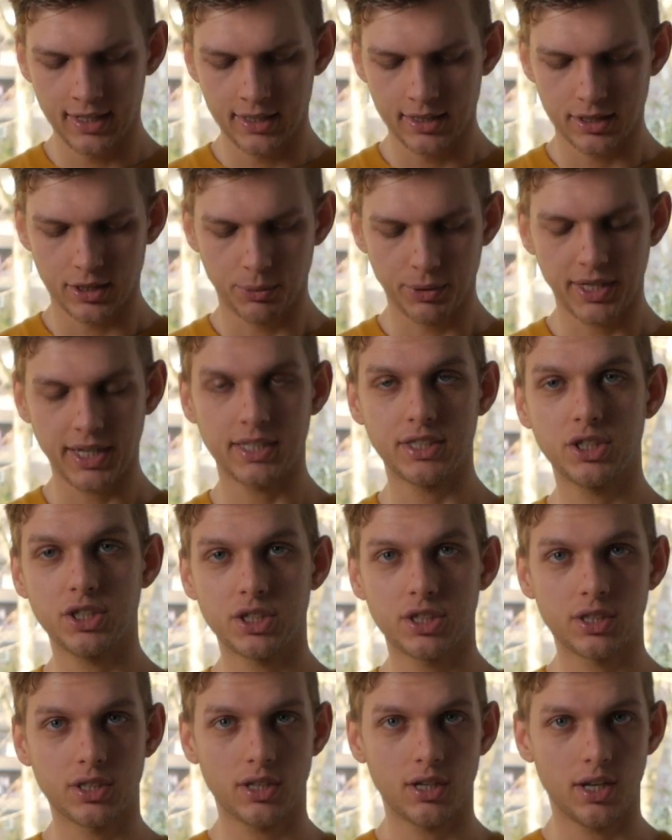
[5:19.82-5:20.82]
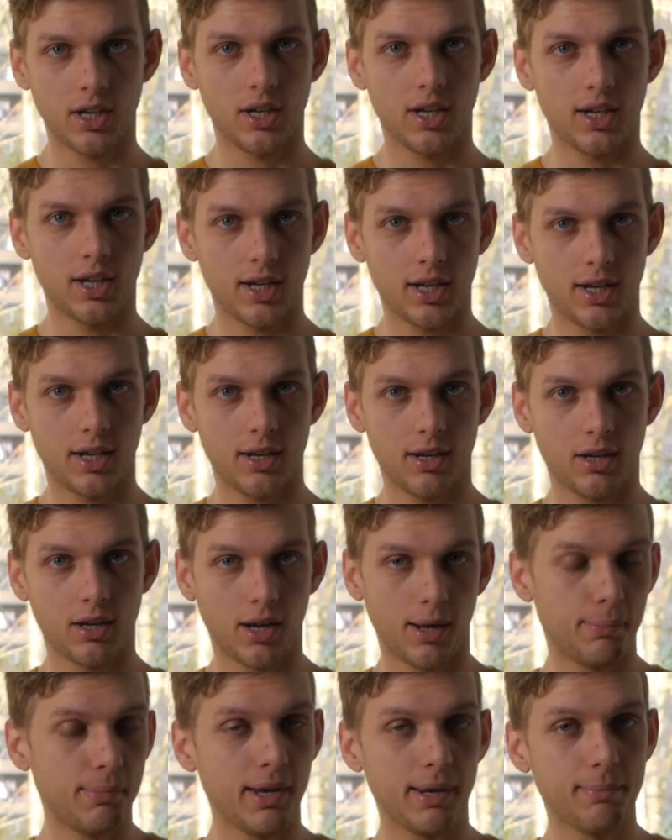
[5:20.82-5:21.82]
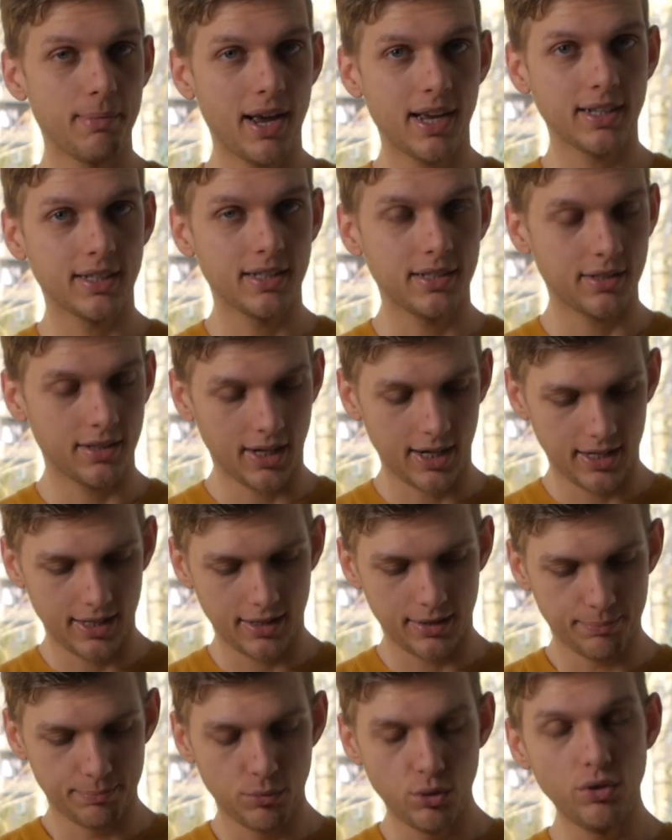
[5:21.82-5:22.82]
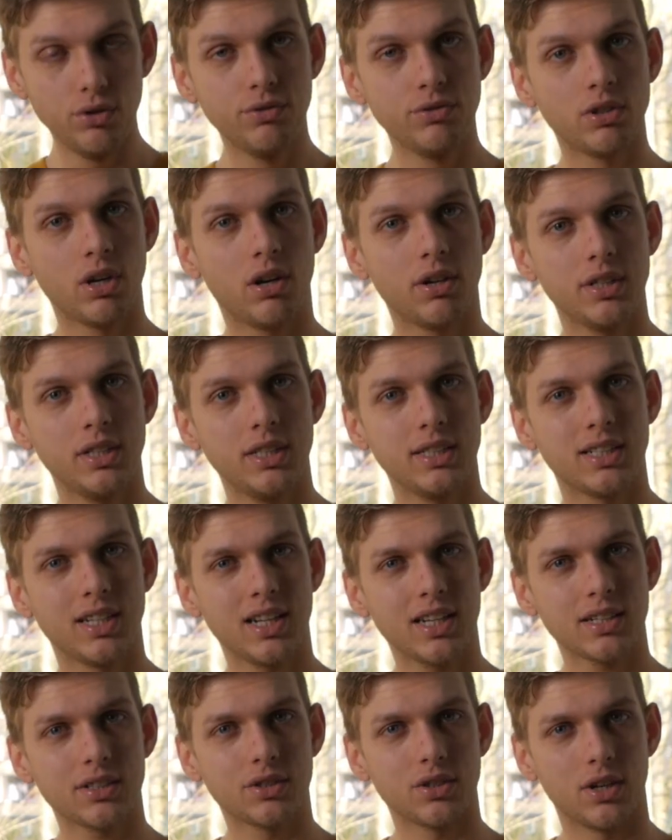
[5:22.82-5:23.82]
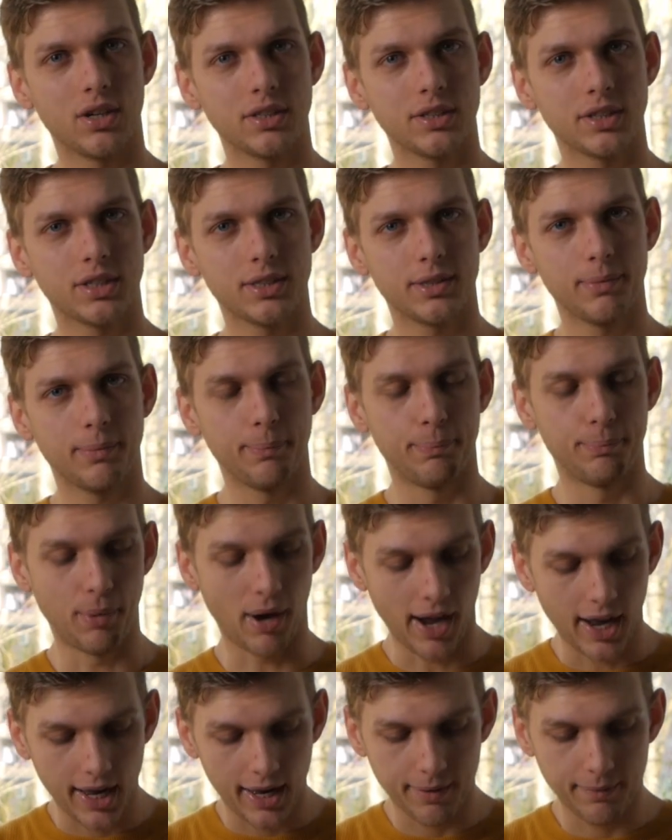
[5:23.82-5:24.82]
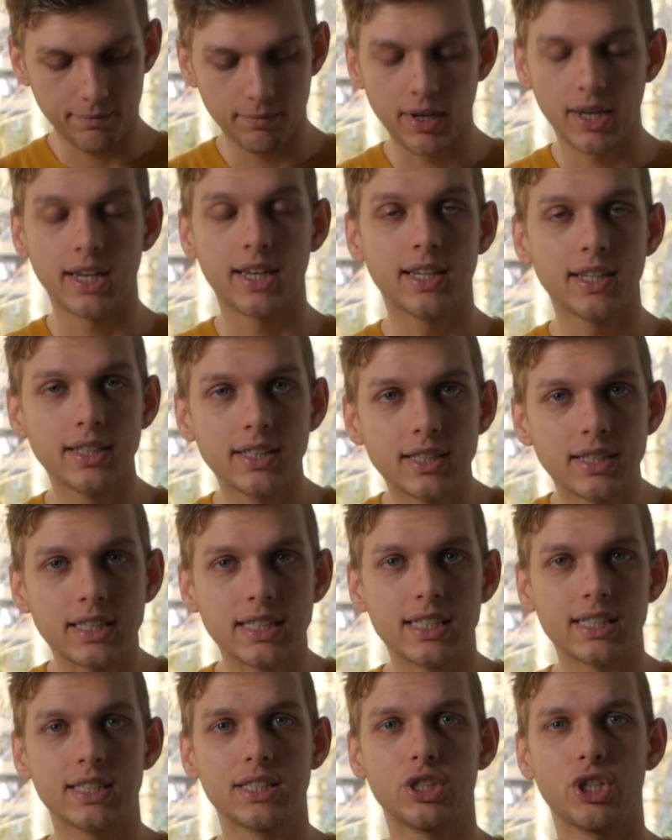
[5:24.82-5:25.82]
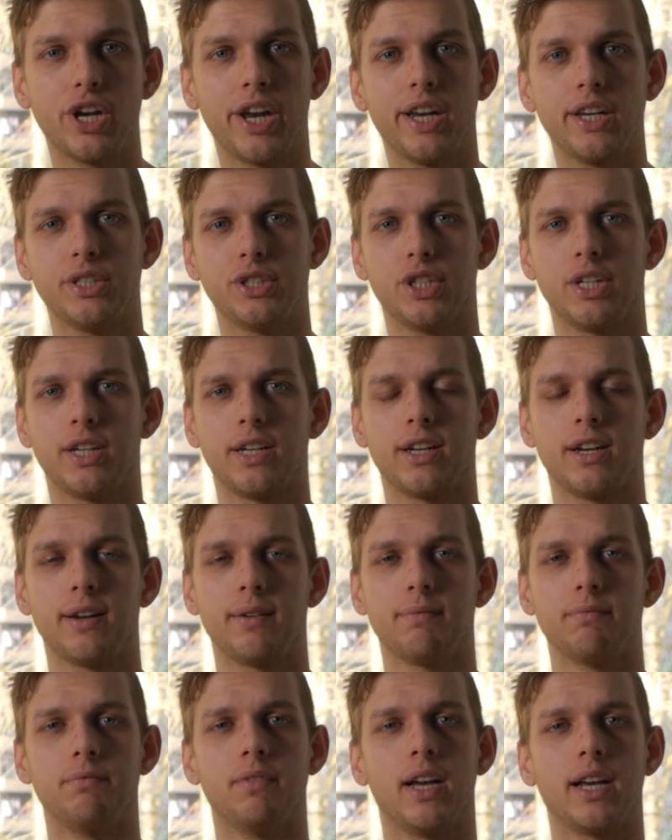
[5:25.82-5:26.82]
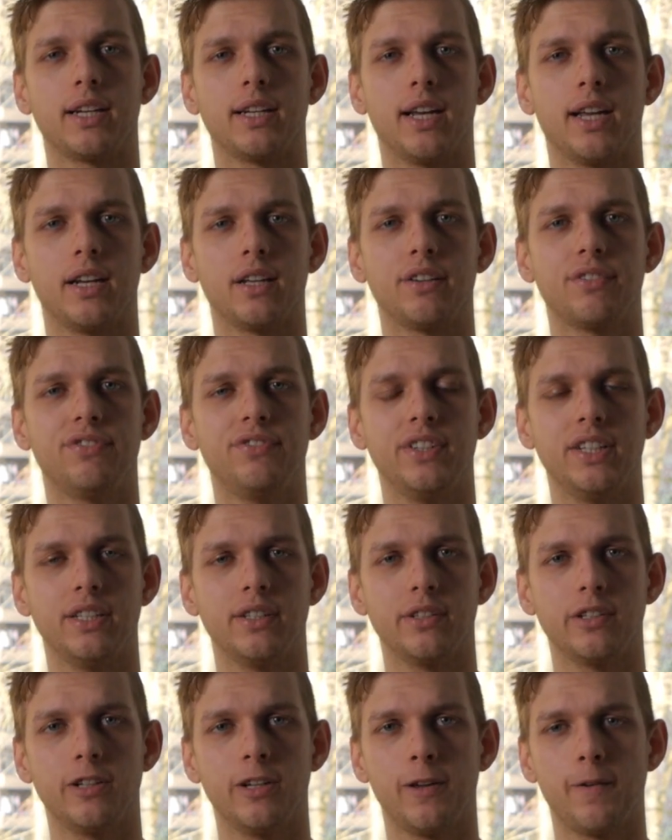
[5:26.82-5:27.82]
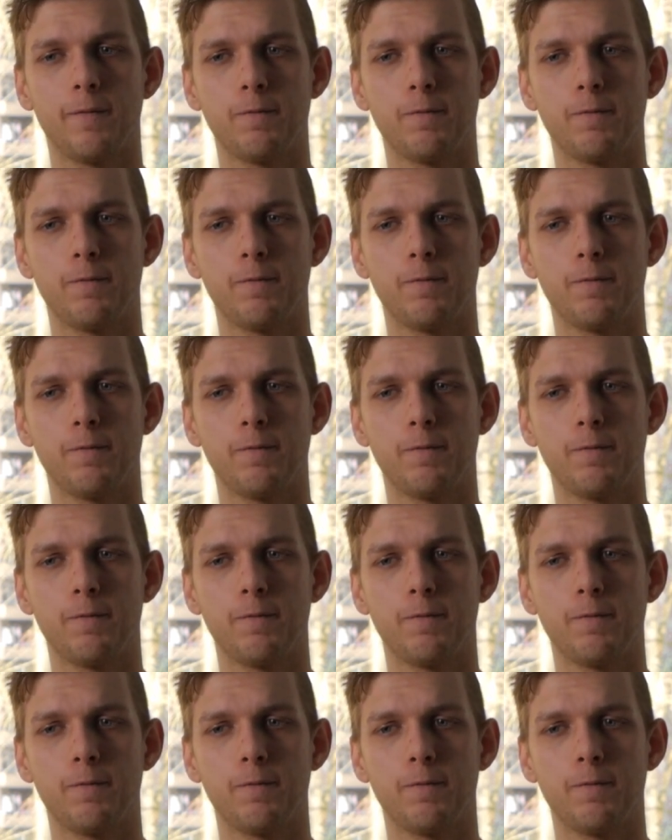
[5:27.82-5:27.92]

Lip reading: So we get just a big magnet, and it moves all these electrons by making this changing magnetic field.